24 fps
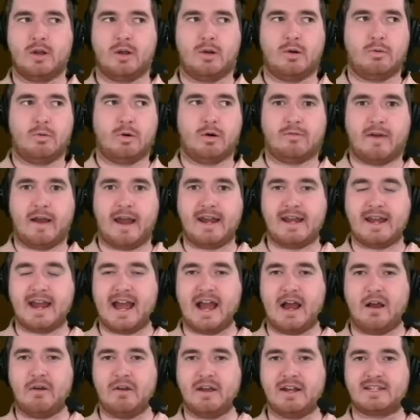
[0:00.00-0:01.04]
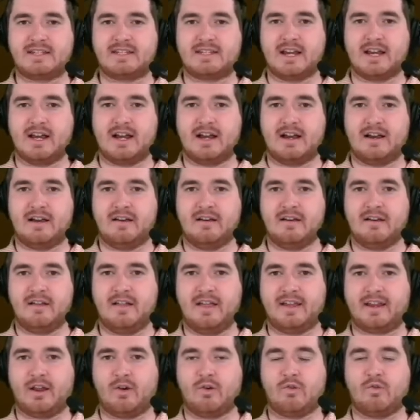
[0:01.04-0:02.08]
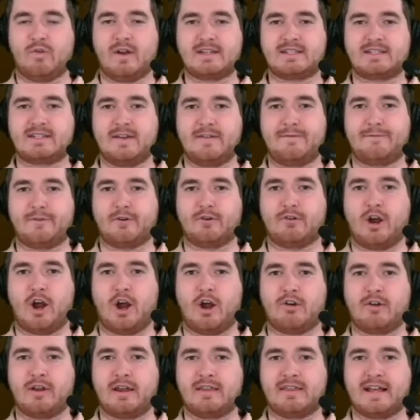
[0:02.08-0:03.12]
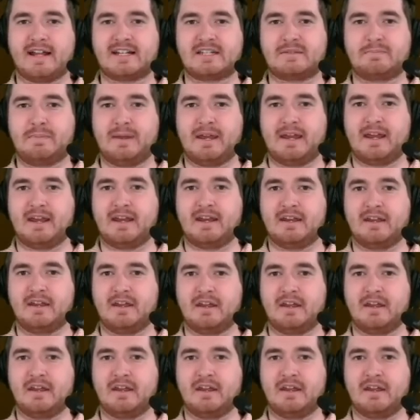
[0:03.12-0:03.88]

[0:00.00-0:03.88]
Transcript: Well, right now, it's uh, like a rusty Ferrari that's been,